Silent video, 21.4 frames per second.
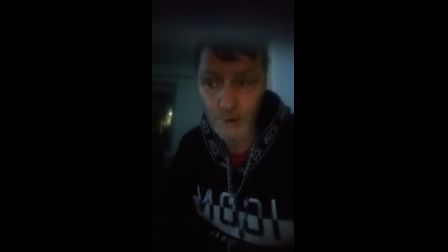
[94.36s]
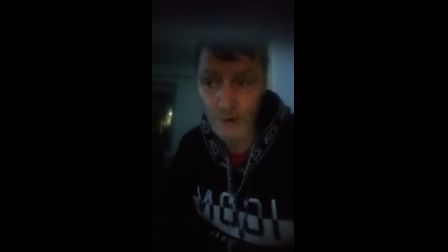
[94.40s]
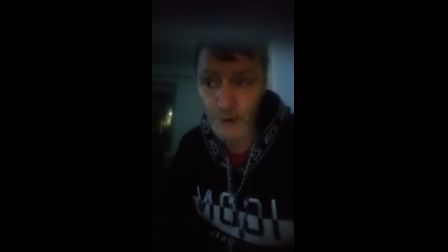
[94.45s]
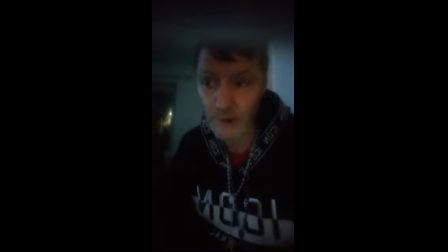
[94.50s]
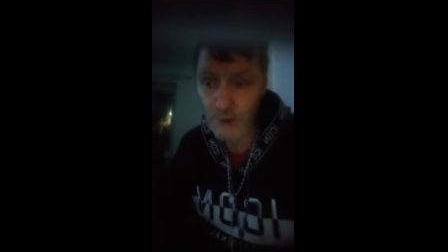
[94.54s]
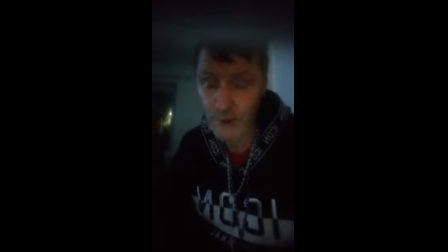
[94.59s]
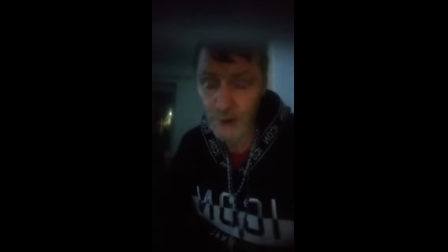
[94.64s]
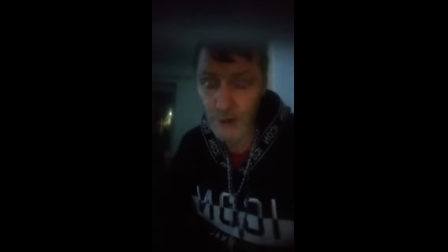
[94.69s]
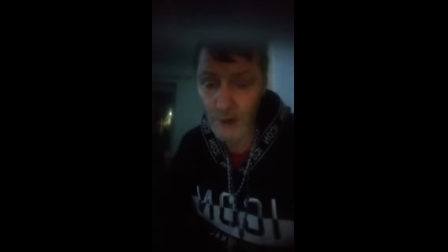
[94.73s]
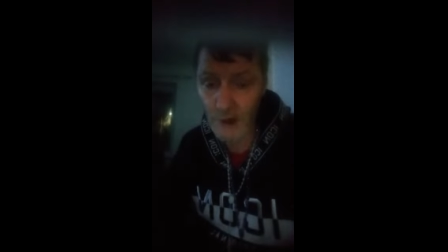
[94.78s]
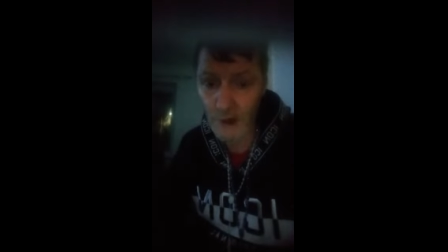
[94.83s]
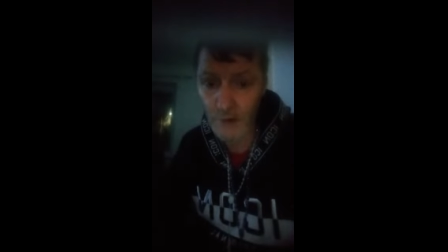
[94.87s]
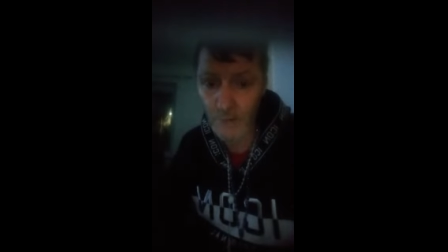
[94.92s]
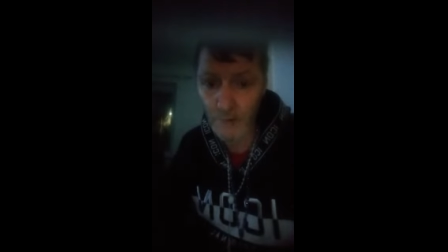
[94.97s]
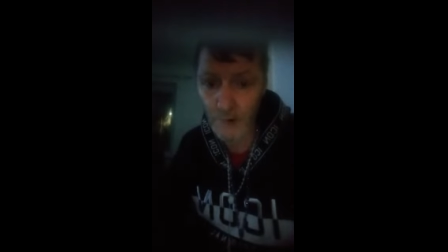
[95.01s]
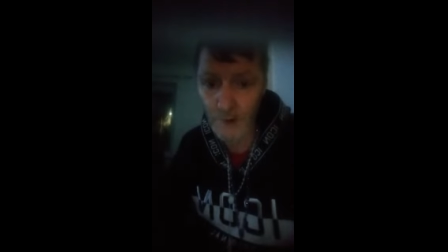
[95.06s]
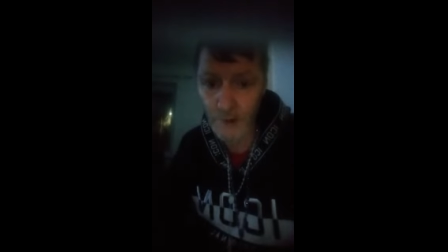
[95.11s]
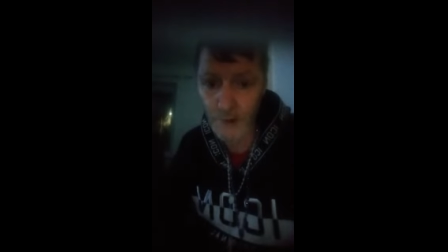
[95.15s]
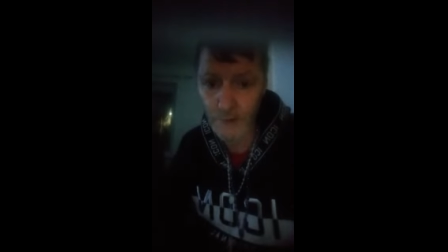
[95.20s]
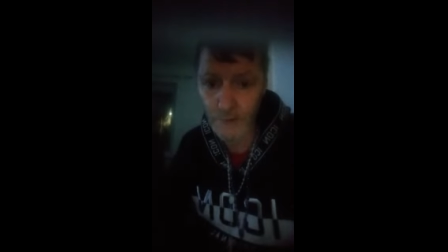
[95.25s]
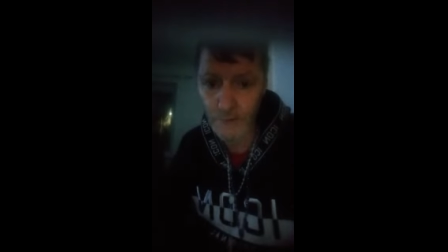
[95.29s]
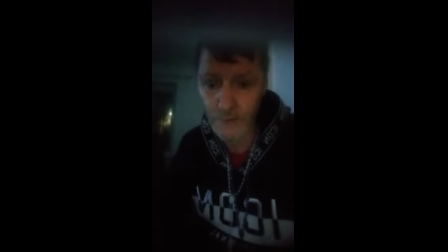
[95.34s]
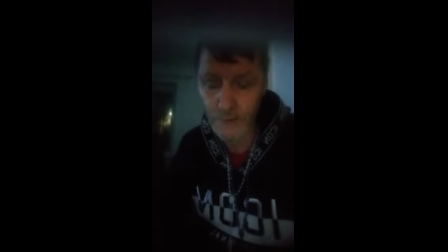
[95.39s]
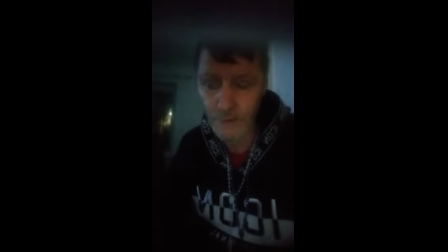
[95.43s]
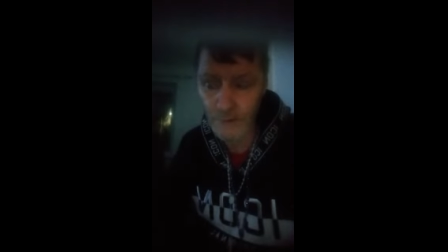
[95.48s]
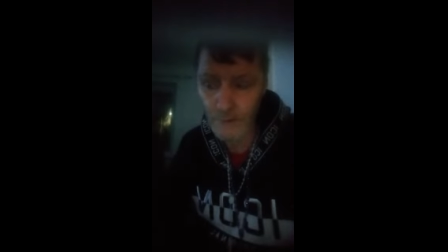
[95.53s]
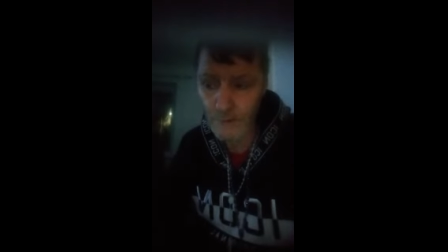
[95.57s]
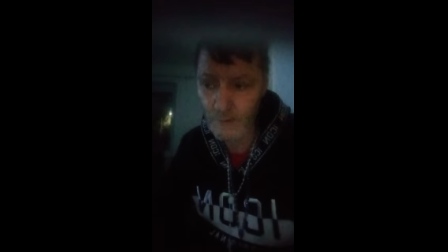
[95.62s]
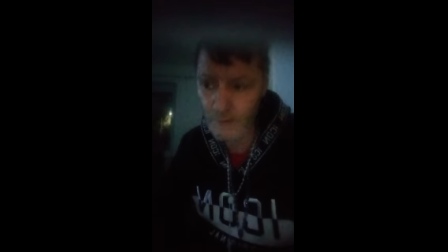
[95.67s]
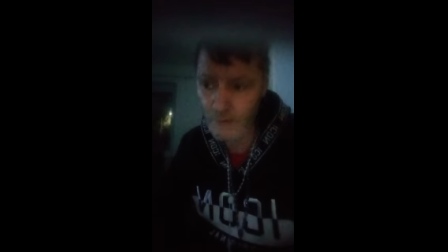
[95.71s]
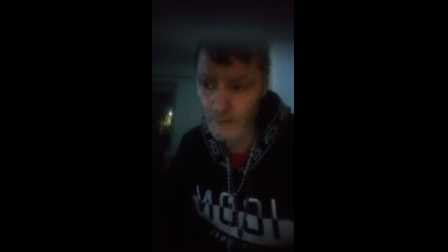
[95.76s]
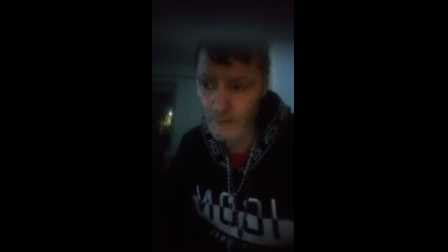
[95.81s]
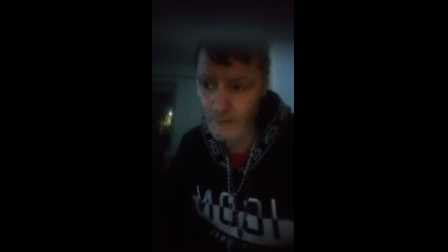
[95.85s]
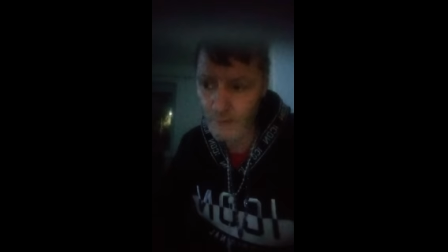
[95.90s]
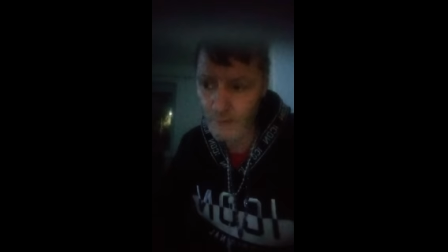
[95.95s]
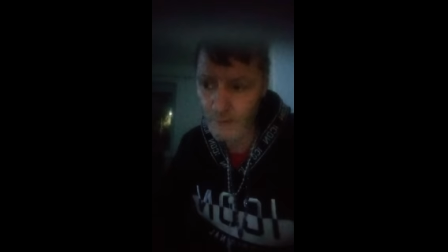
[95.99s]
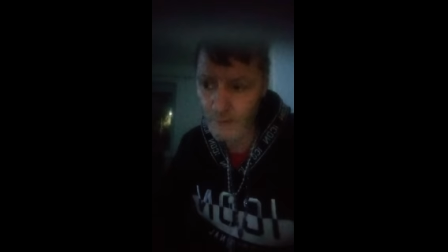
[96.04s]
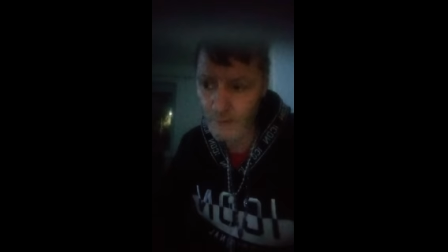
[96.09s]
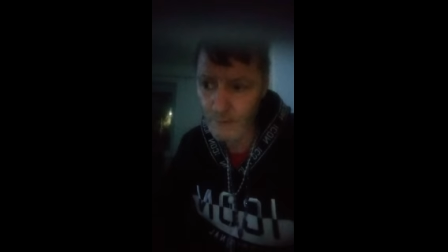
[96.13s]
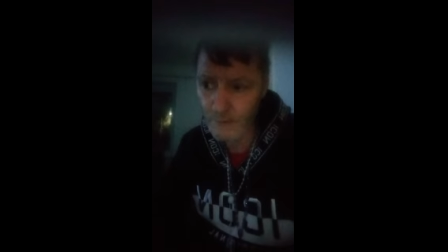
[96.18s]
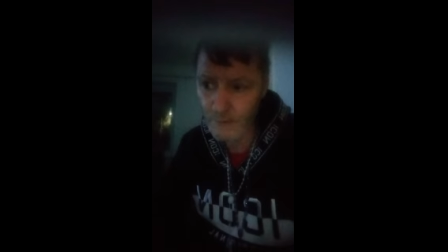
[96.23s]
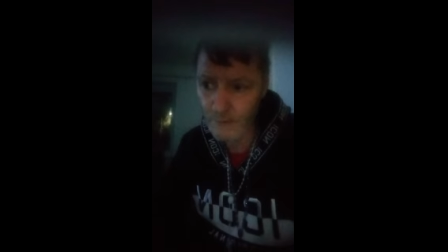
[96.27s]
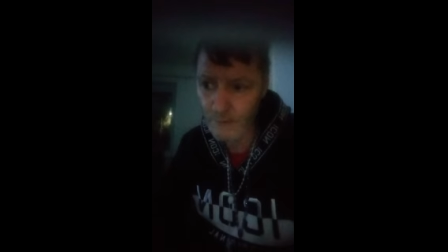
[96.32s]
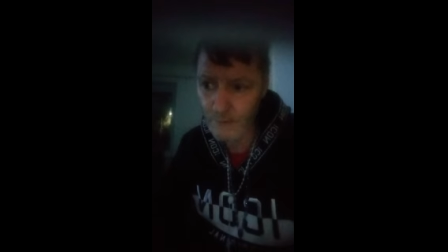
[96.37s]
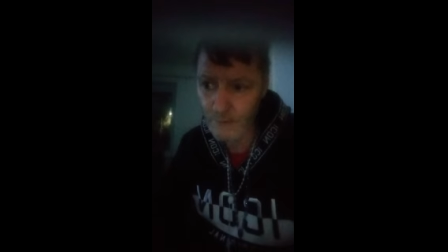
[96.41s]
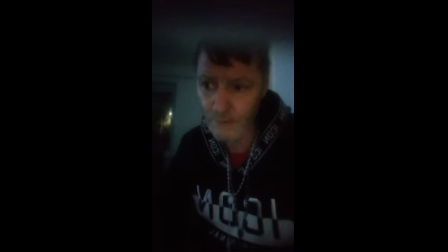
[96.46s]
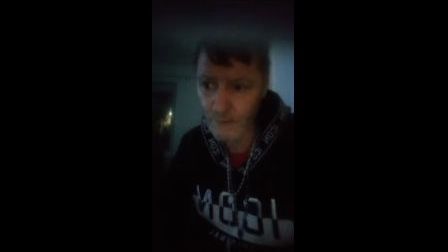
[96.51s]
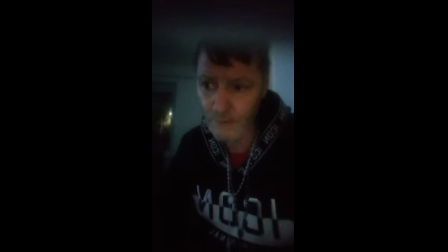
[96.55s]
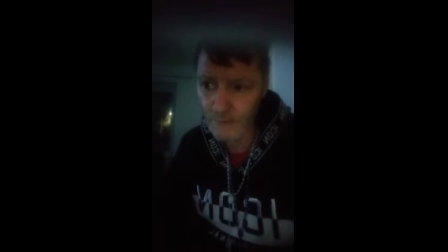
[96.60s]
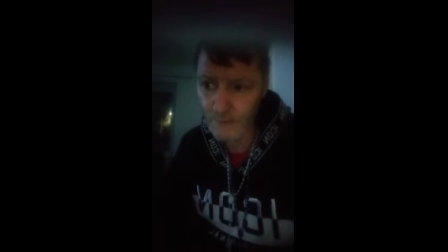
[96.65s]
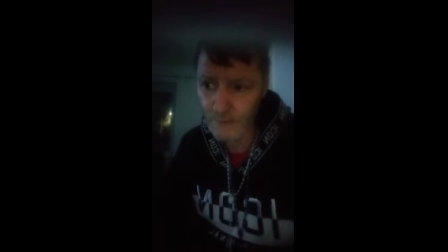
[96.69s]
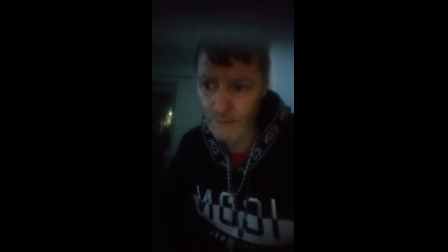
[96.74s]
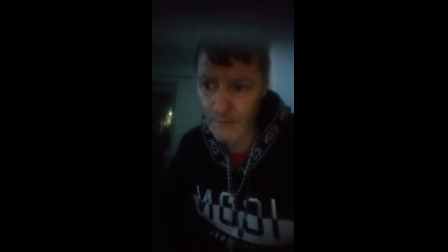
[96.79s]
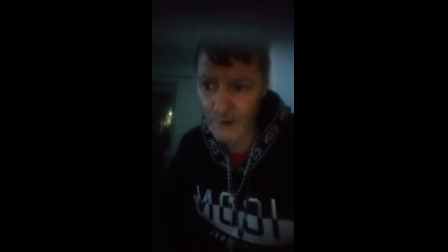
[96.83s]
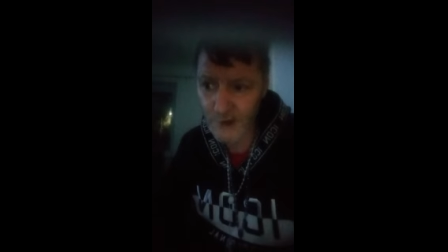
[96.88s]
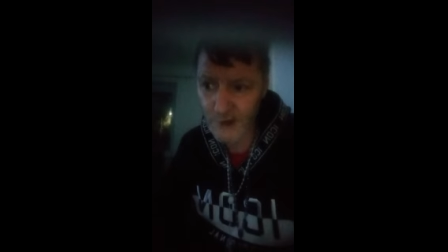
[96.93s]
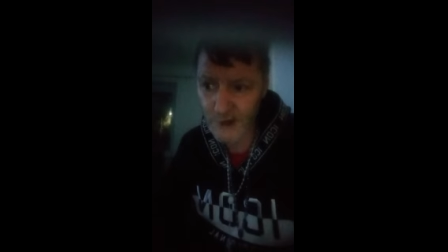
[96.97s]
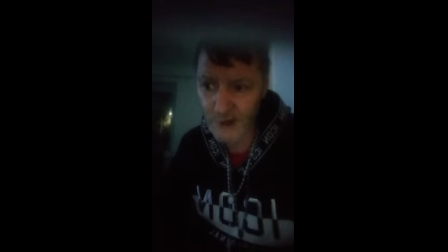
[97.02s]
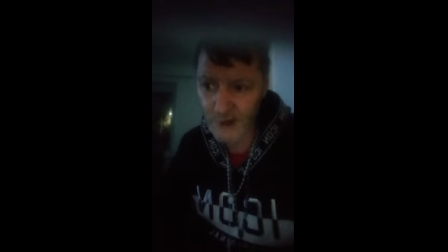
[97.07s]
you know, when